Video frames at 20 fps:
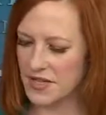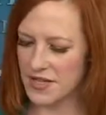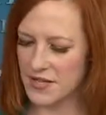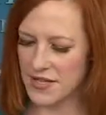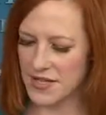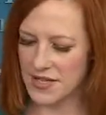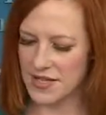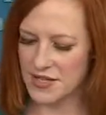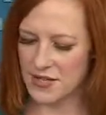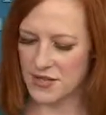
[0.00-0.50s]
So
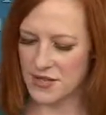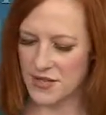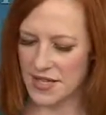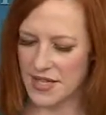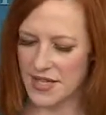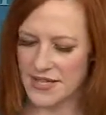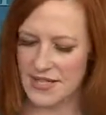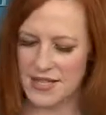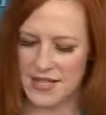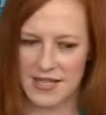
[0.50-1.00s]
that's certainly
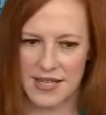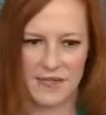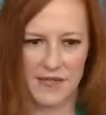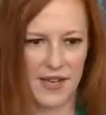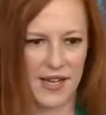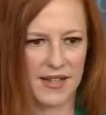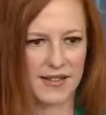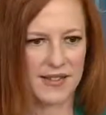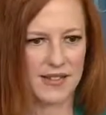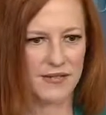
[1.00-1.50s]
a
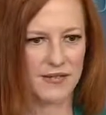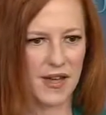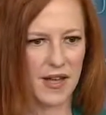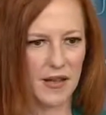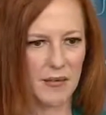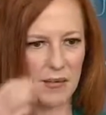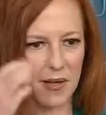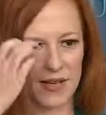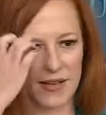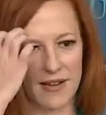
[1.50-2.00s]
significant
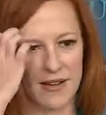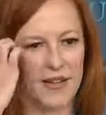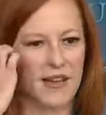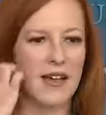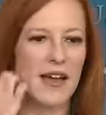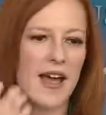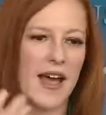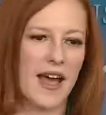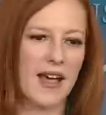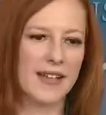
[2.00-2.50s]
development.
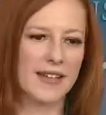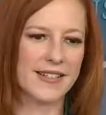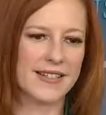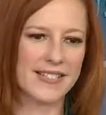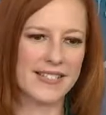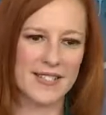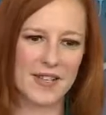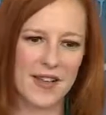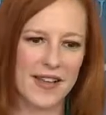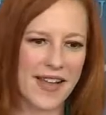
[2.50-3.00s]
Alex,
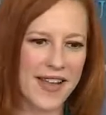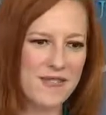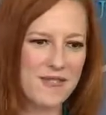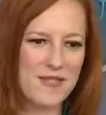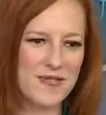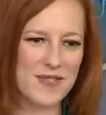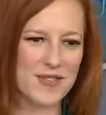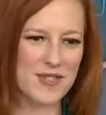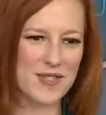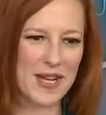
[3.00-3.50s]
that's all I have
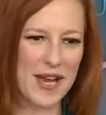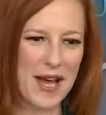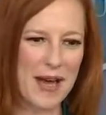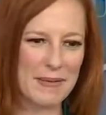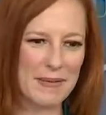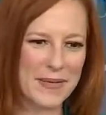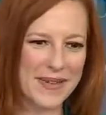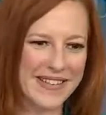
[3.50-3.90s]
for the top.